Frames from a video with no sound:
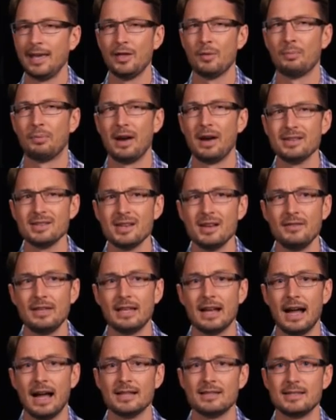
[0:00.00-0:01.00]
Can the President
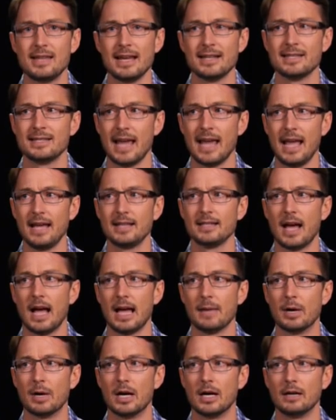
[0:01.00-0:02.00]
of the United States take
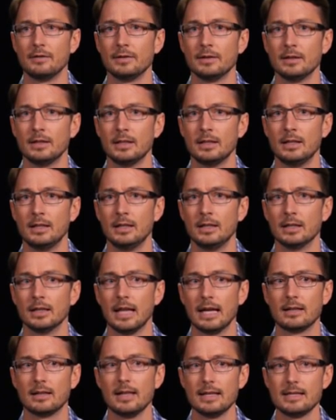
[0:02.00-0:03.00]
time off?
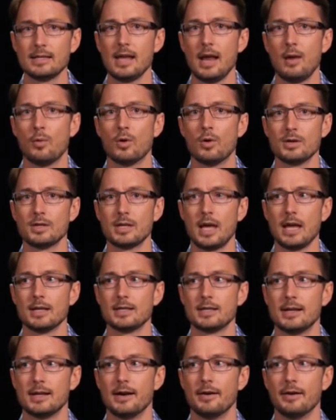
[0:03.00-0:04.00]
Like, let's say worst
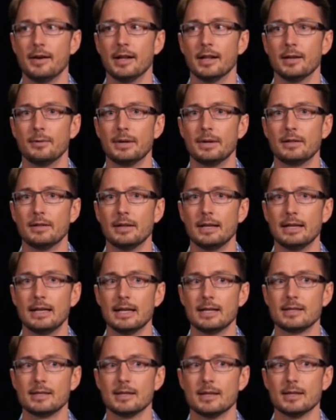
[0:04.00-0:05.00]
case scenario, Hillary
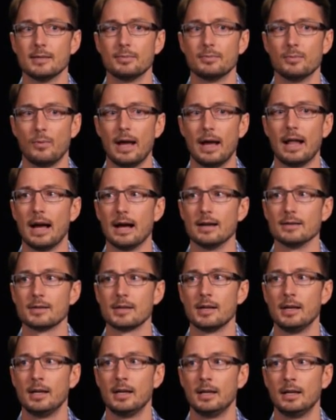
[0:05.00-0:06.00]
Clinton gets into the White
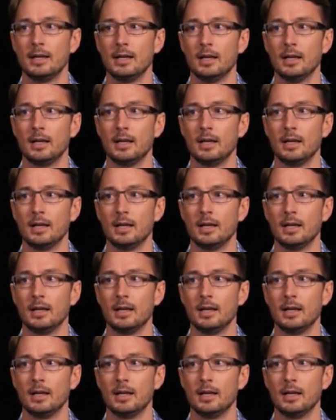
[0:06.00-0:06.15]
House.